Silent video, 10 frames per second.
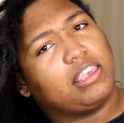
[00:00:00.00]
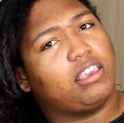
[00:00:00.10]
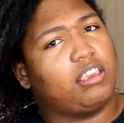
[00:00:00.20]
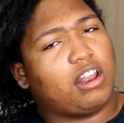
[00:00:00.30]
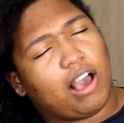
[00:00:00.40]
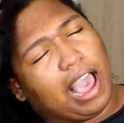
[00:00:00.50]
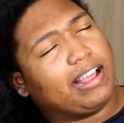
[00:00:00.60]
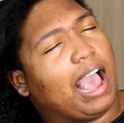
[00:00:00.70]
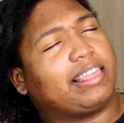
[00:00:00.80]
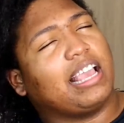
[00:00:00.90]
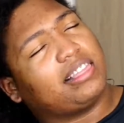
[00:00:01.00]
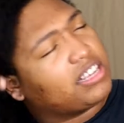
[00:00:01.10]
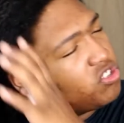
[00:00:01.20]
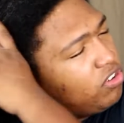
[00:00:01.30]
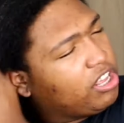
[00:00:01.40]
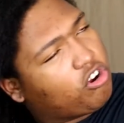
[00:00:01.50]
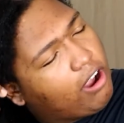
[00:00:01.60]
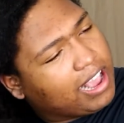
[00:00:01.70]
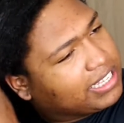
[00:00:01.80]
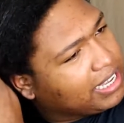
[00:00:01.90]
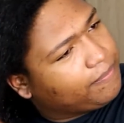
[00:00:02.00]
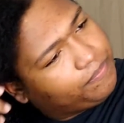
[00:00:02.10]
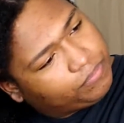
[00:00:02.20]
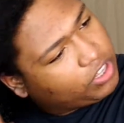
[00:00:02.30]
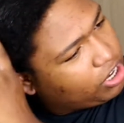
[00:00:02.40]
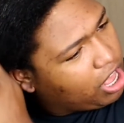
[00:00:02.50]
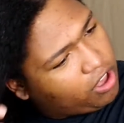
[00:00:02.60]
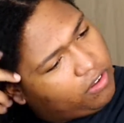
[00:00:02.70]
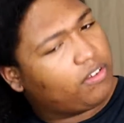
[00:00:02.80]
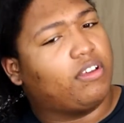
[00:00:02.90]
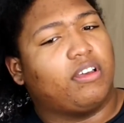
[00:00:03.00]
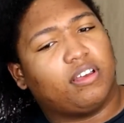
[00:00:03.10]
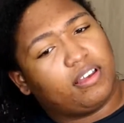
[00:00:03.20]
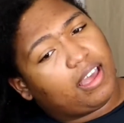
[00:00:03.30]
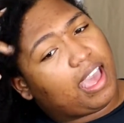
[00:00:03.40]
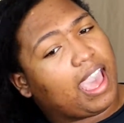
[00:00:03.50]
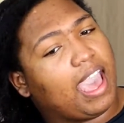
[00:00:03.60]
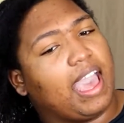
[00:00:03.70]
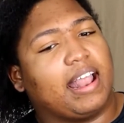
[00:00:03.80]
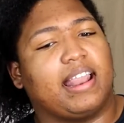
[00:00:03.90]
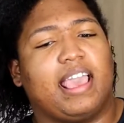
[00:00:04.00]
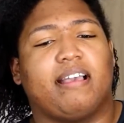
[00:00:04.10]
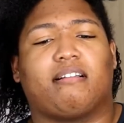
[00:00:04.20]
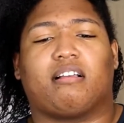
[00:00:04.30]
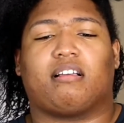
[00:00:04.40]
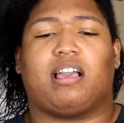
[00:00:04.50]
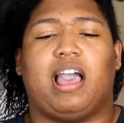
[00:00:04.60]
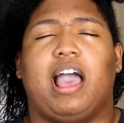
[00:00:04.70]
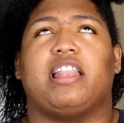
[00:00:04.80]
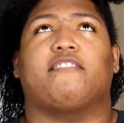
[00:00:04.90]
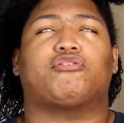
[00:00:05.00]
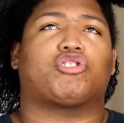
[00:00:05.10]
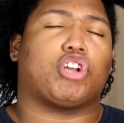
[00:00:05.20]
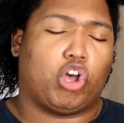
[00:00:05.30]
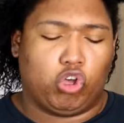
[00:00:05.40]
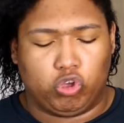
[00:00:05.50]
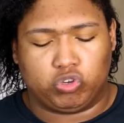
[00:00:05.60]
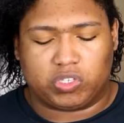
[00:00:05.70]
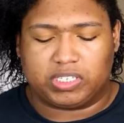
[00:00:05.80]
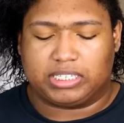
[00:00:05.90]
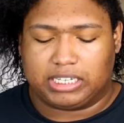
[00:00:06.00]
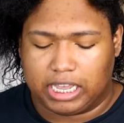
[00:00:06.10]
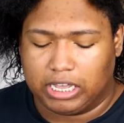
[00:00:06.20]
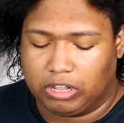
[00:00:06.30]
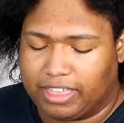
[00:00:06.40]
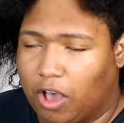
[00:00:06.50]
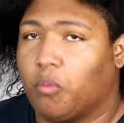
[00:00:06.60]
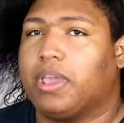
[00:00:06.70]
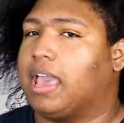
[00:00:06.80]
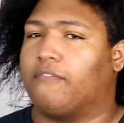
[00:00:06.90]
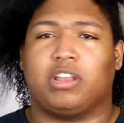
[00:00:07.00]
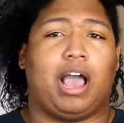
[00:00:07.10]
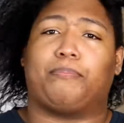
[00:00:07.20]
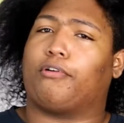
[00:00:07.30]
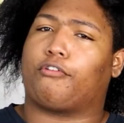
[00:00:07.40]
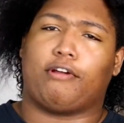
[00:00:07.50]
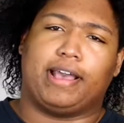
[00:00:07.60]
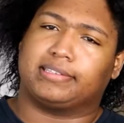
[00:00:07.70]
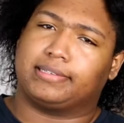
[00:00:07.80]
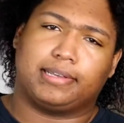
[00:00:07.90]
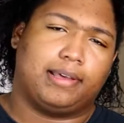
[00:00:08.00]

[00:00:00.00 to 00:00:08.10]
You know, I think that's really crazy, you know? And it kind of shows still that we have not progressed